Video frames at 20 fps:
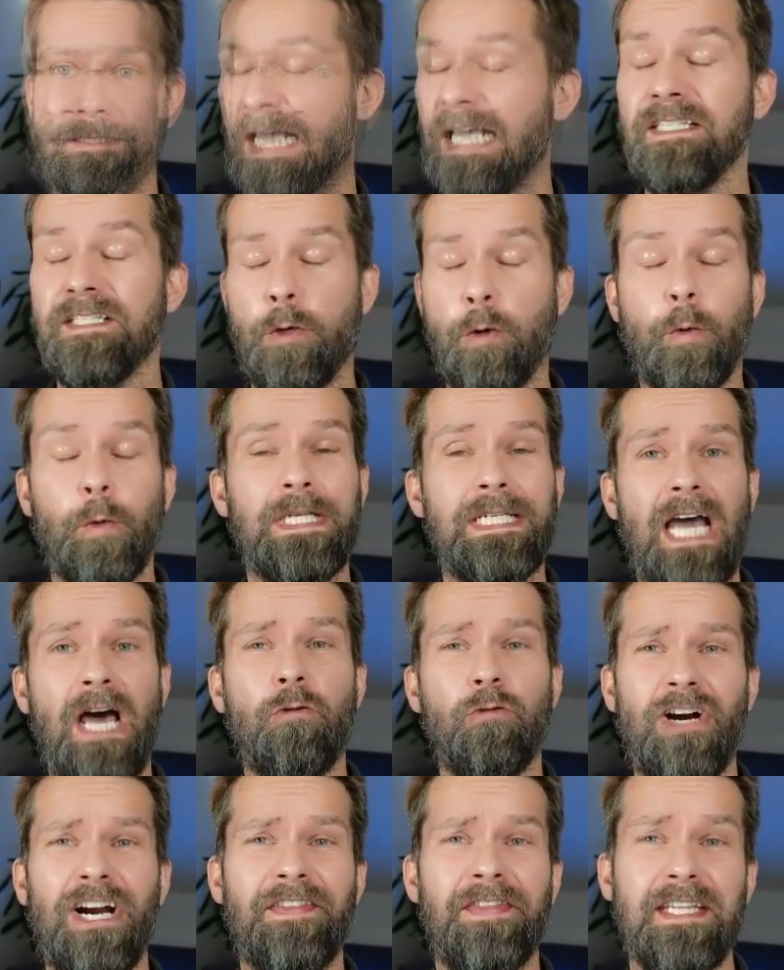So we'll now
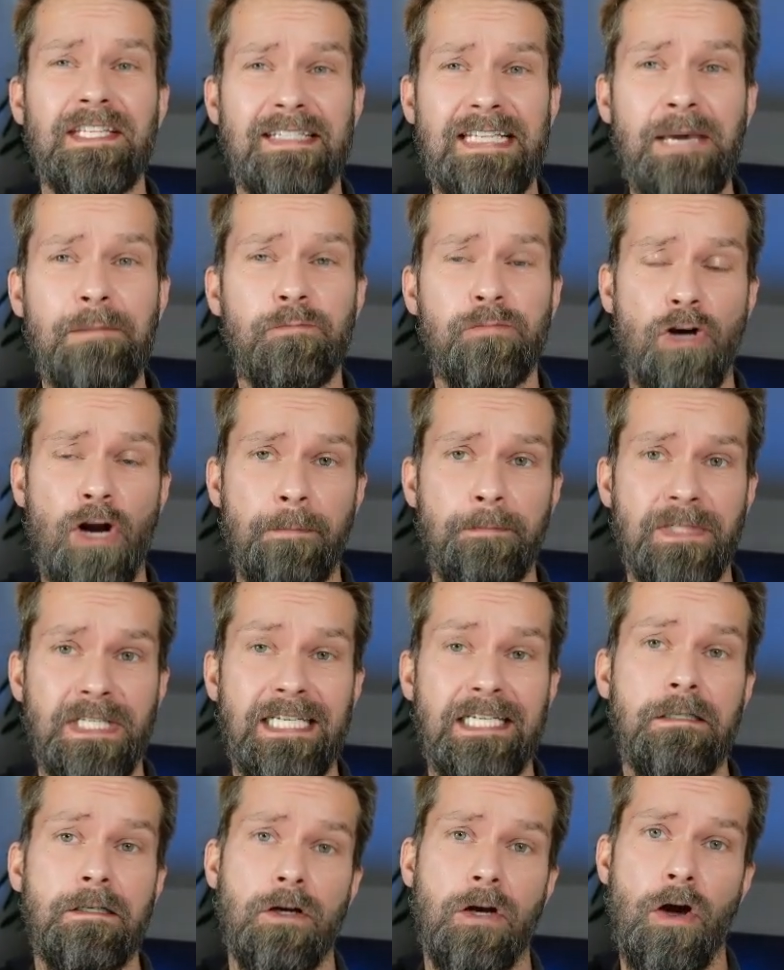run the same prompt
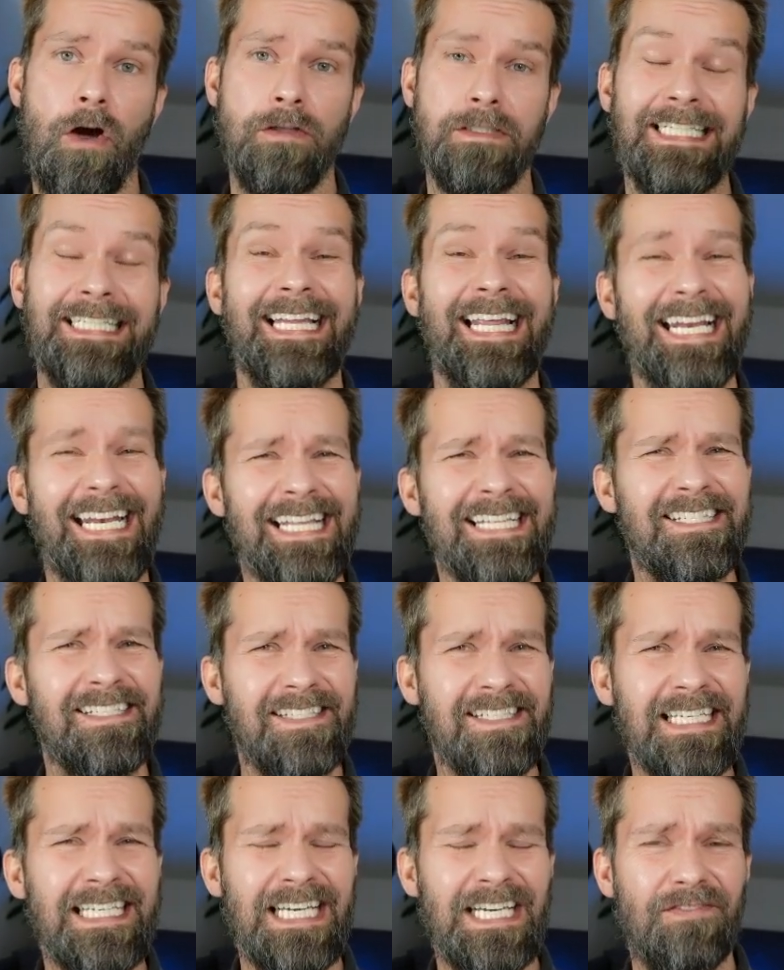in Claude and then let's
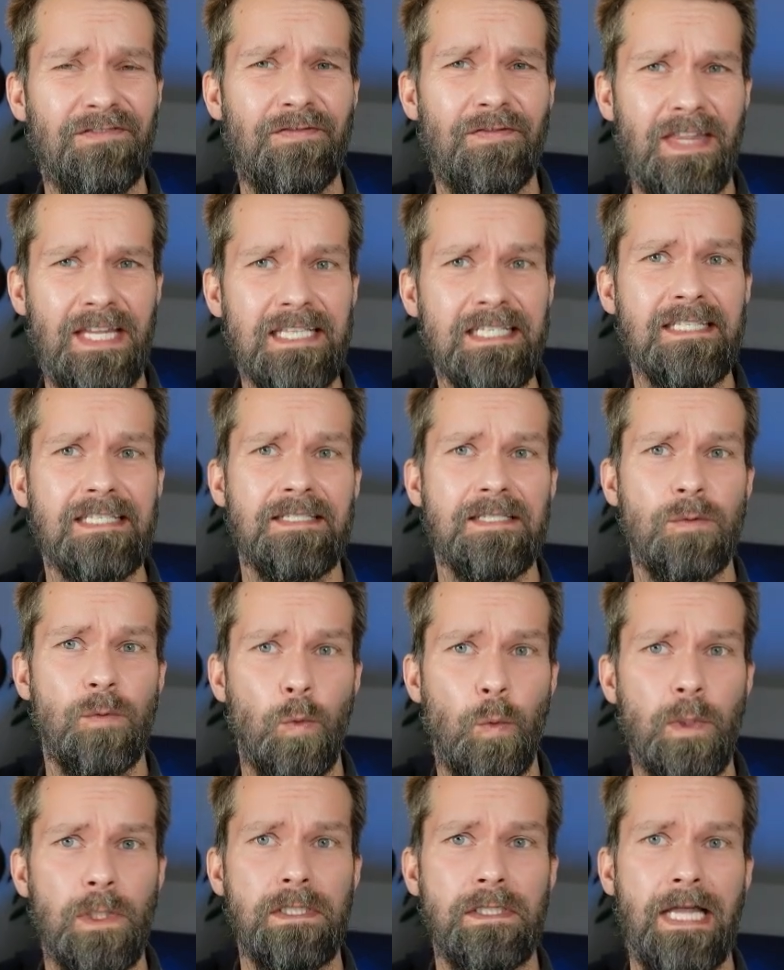see if this
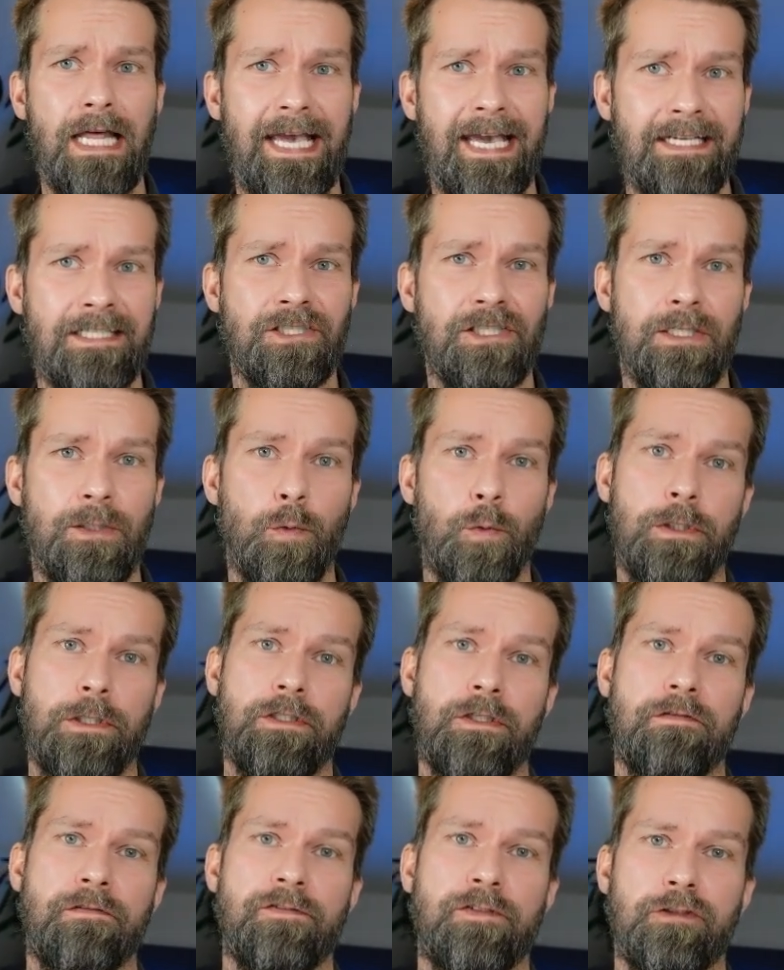will actually work
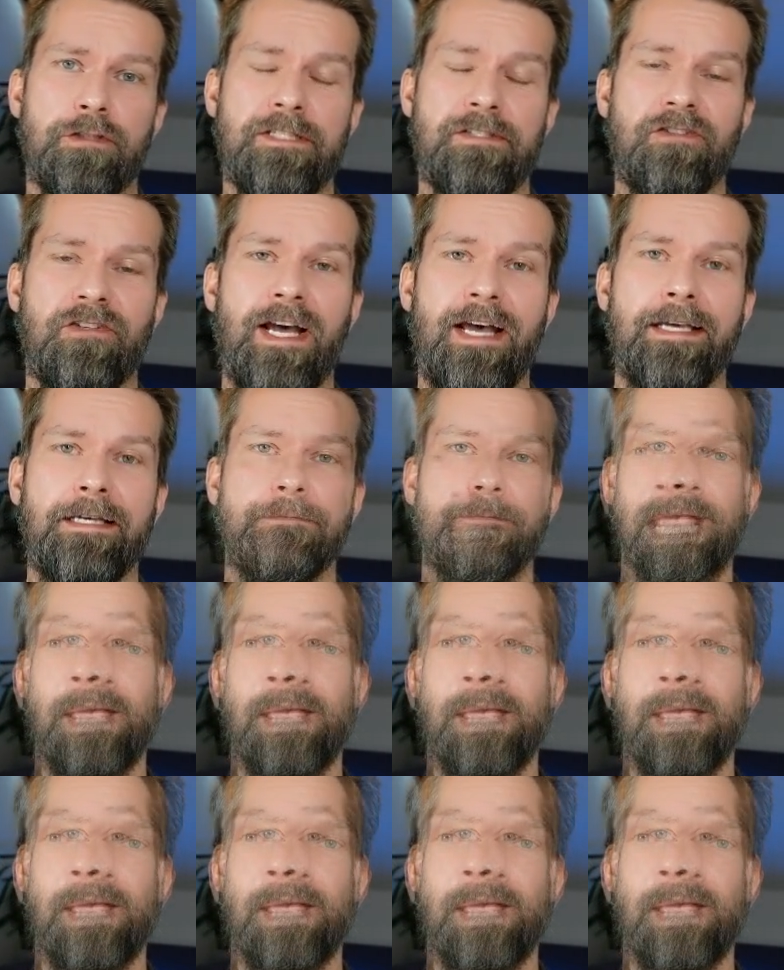on first try.